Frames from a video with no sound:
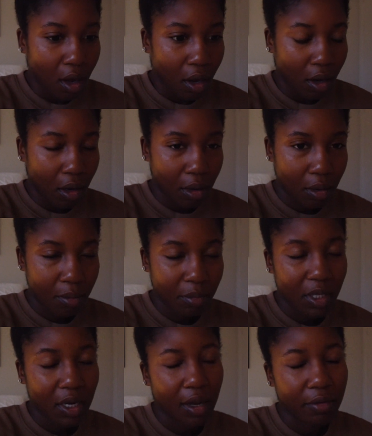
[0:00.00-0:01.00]

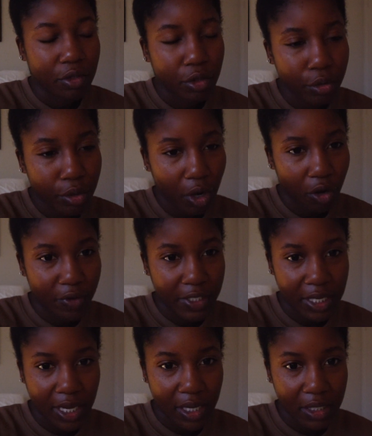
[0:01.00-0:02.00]
Then I have 2
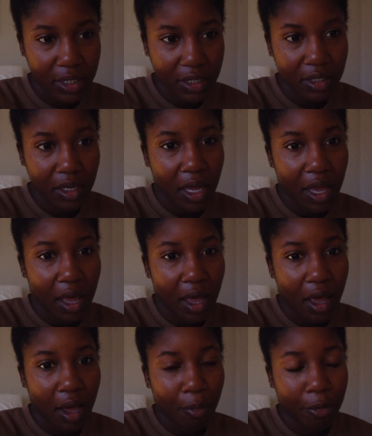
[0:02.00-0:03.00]
COVID tests.
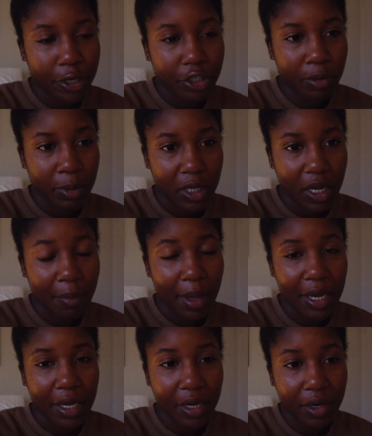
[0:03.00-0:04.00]
I'm pretty sure I'm going to come
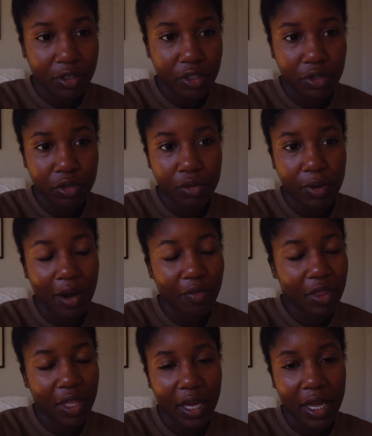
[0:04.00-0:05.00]
back here to do
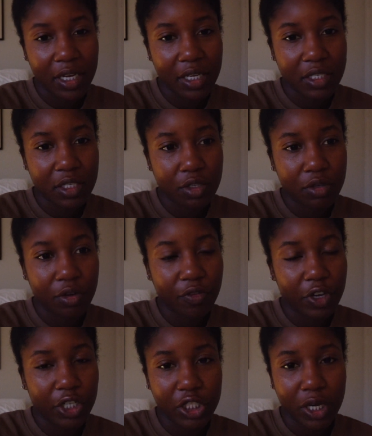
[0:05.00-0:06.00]
everything I need to do to
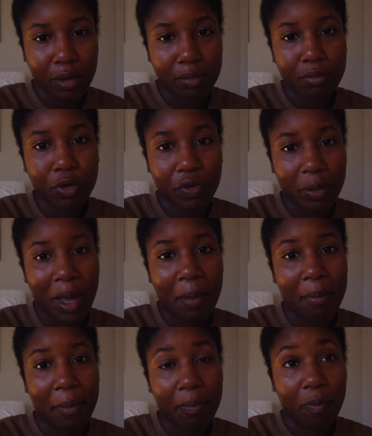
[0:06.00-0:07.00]
finish up moving my
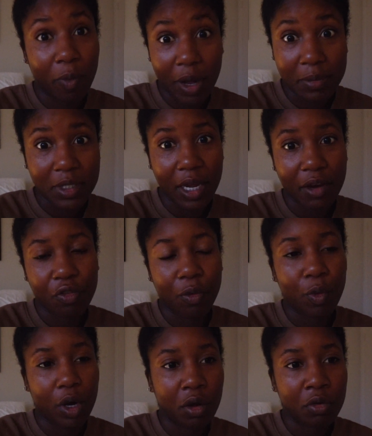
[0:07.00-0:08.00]
website
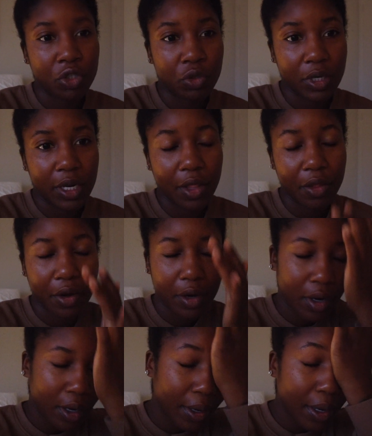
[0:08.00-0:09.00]
from one host to another,